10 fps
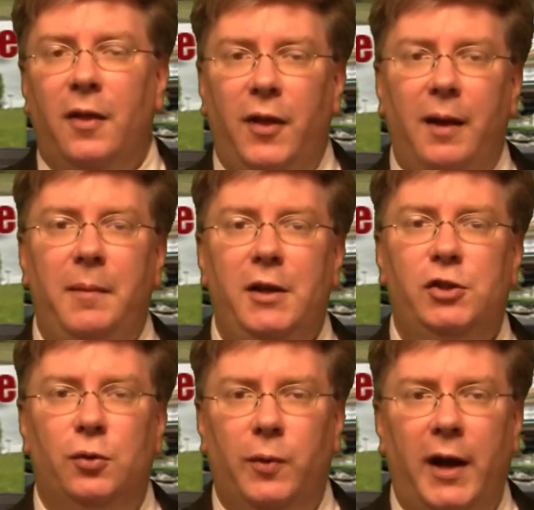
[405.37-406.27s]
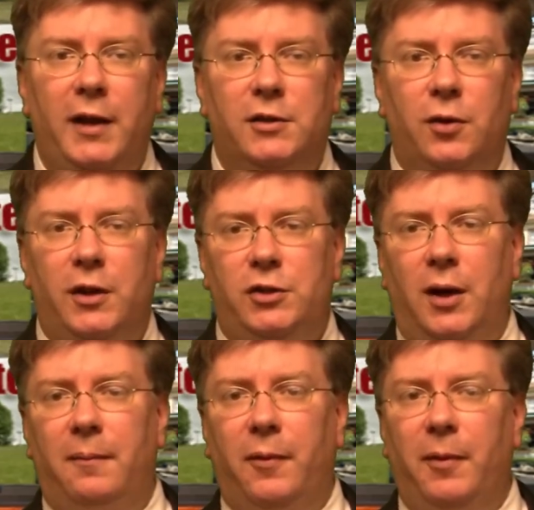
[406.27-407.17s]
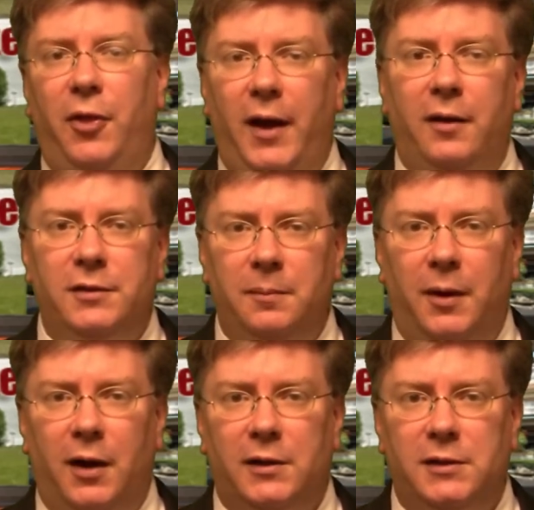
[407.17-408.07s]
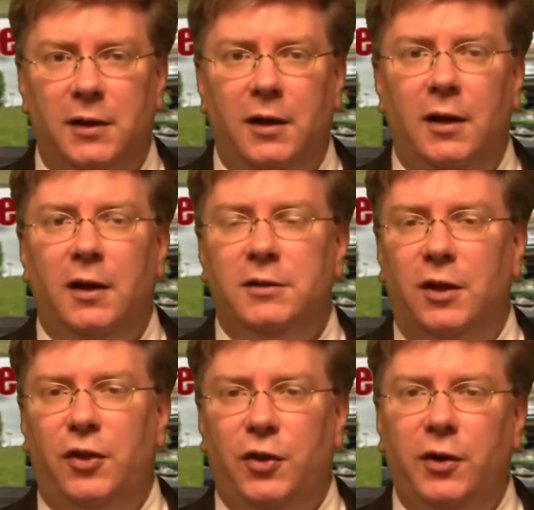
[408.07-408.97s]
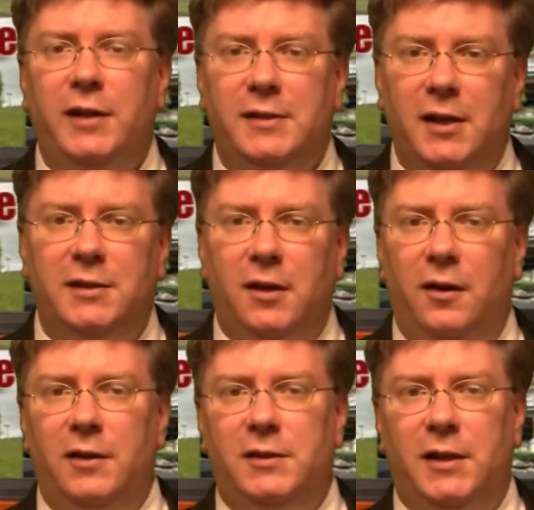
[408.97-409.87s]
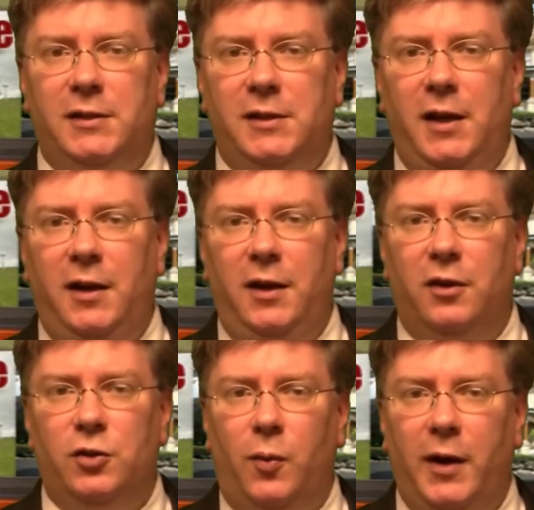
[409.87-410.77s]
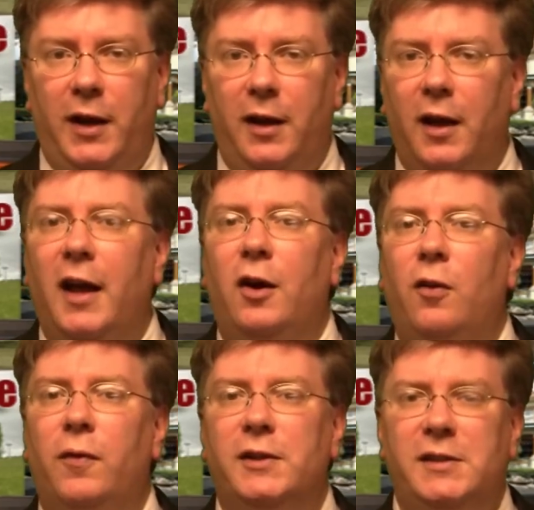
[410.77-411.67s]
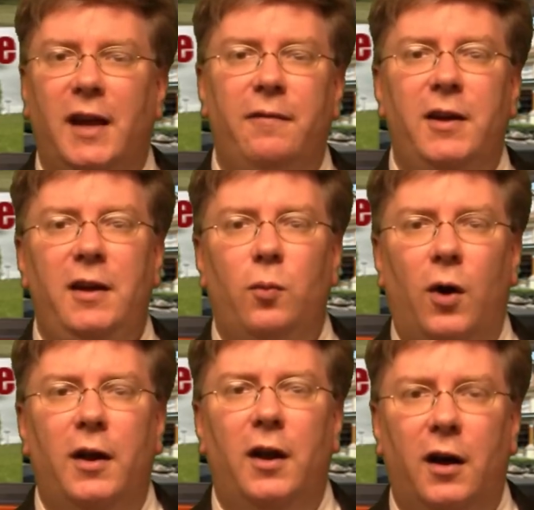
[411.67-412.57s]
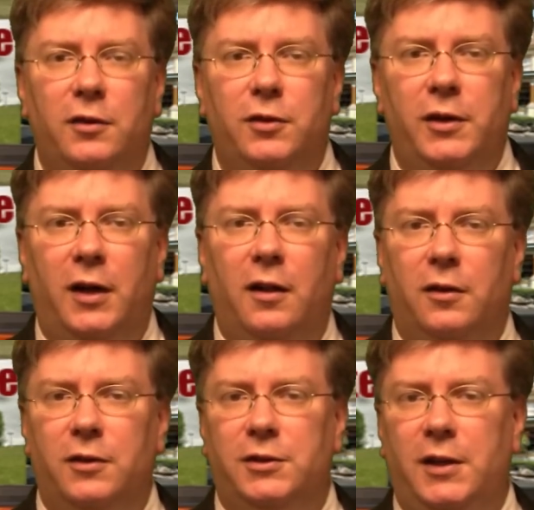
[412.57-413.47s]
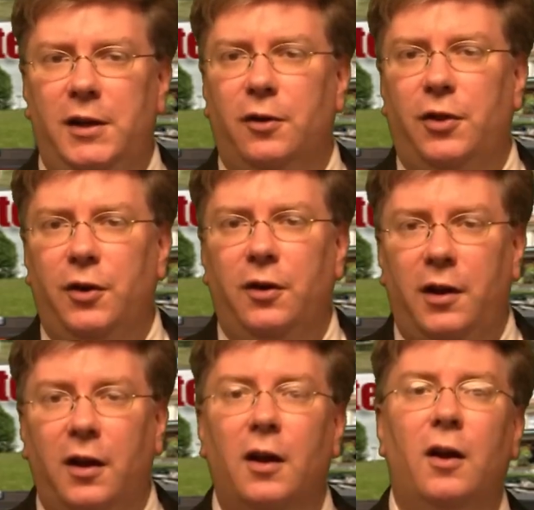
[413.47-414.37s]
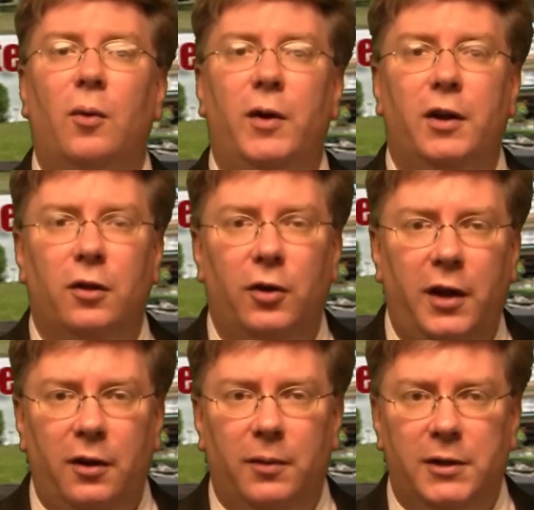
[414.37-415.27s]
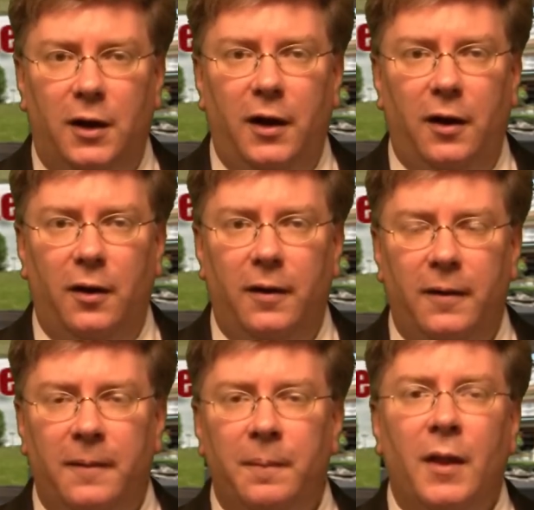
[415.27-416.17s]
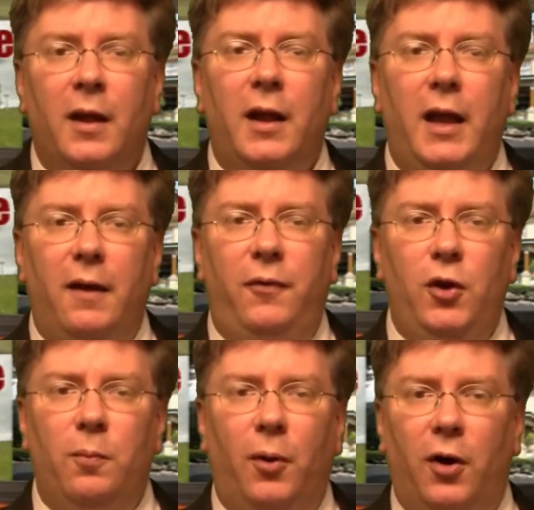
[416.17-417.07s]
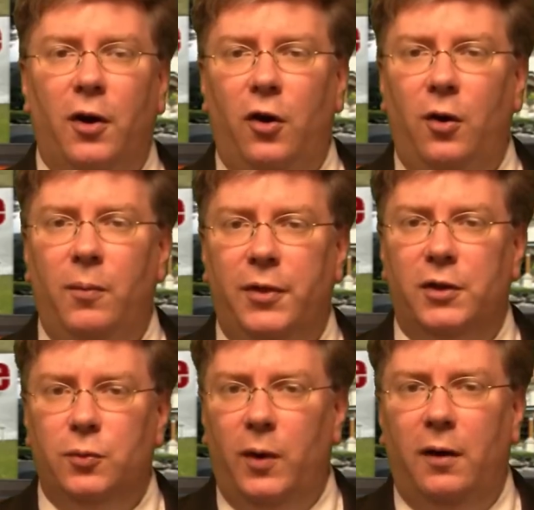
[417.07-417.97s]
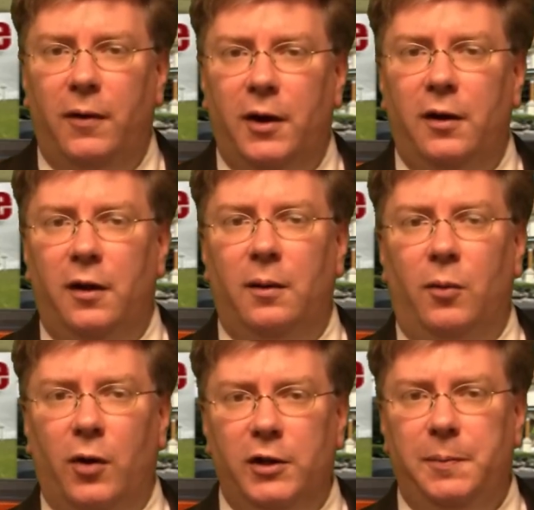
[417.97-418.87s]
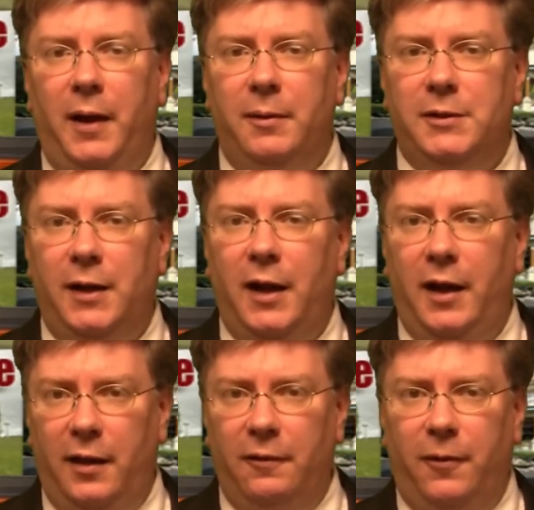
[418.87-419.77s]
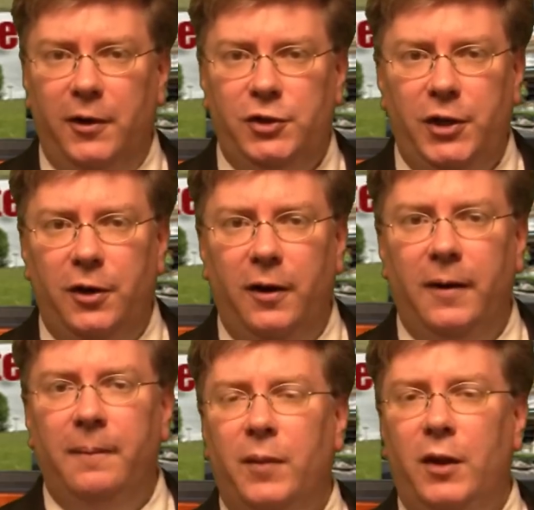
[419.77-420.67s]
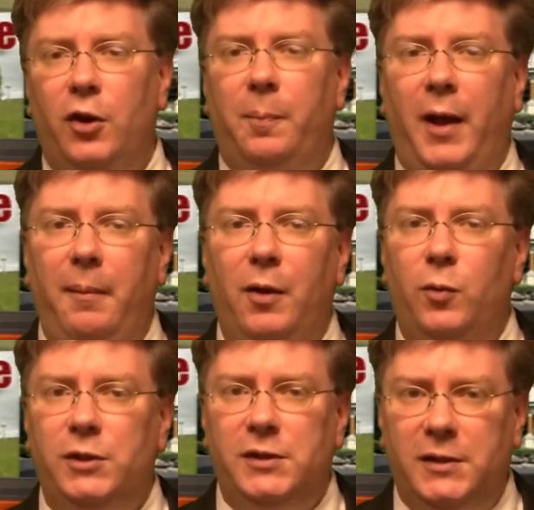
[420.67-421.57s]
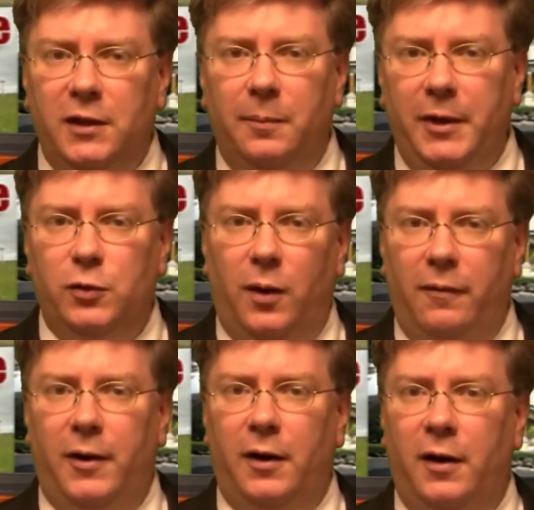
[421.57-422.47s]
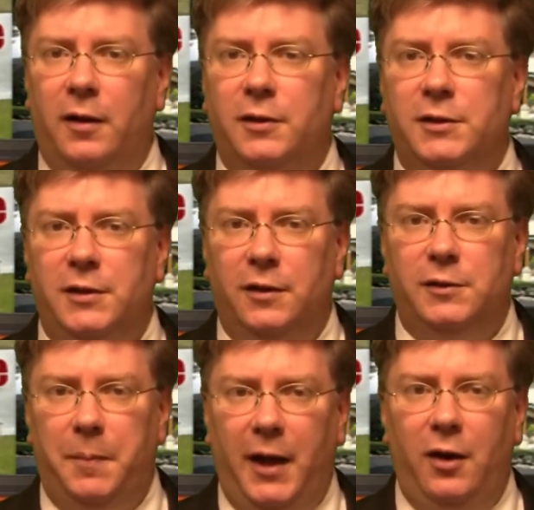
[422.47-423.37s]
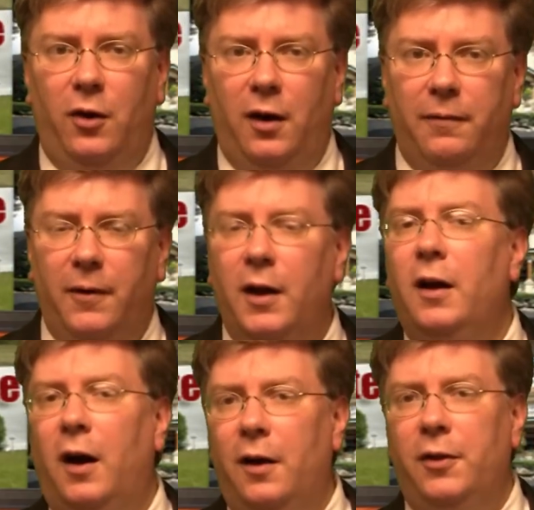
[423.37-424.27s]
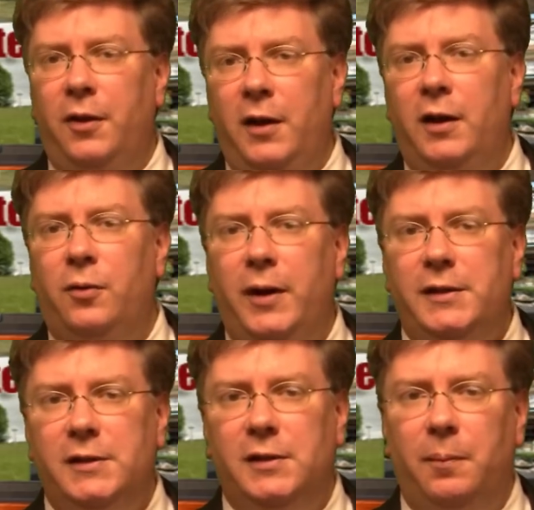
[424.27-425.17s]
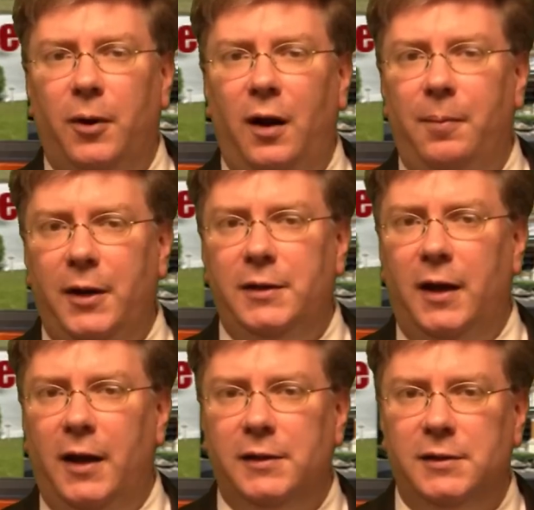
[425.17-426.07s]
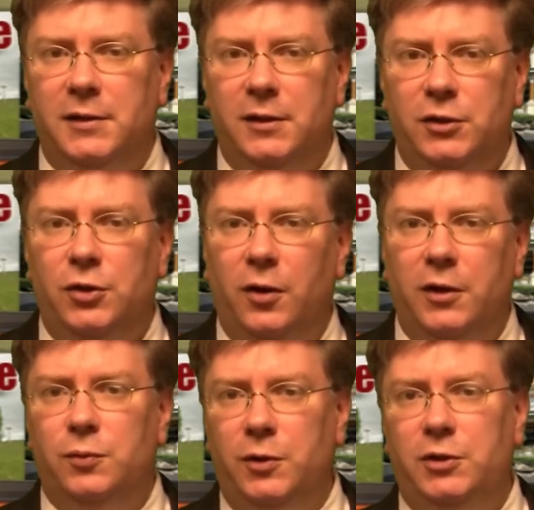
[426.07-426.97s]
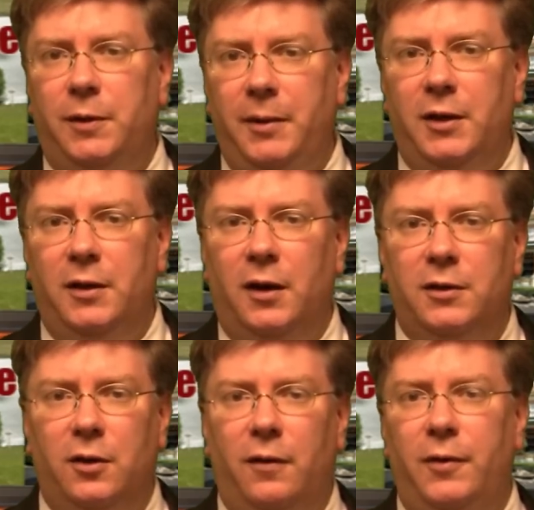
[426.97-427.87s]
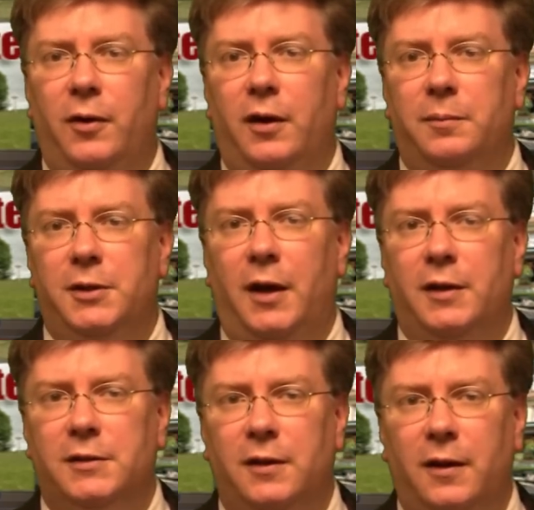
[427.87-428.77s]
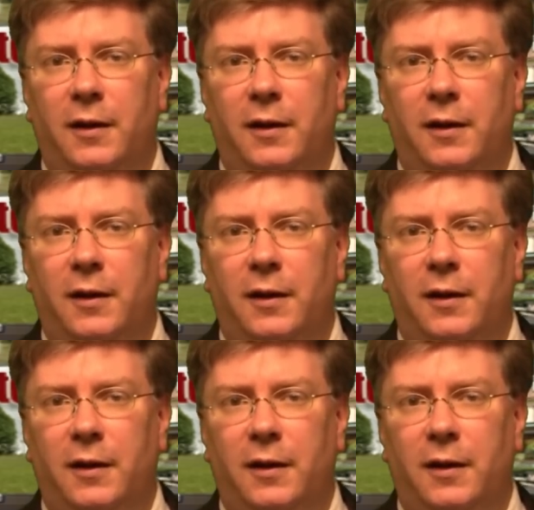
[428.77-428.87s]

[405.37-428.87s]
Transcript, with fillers: That means your rent is going to jump from 1000 bucks to 3616 in year 20 and over $7100 in year 30 when you're looking to retire. If you bought a home with a $1200 mortgage payment today in that first year, your payment would still be $1200 until it's paid off other than increases in property taxes and insurance, which can be deducted off your income tax.